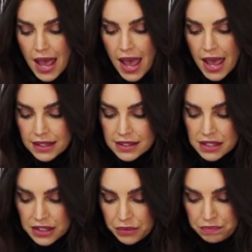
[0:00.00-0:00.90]
and
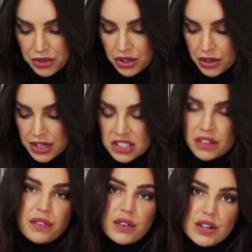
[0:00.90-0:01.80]
it
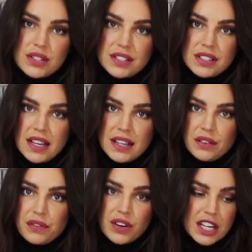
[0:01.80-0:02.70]
defrosts in
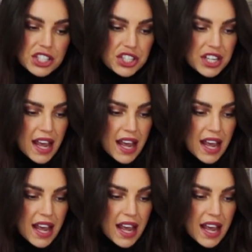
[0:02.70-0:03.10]
the fridge,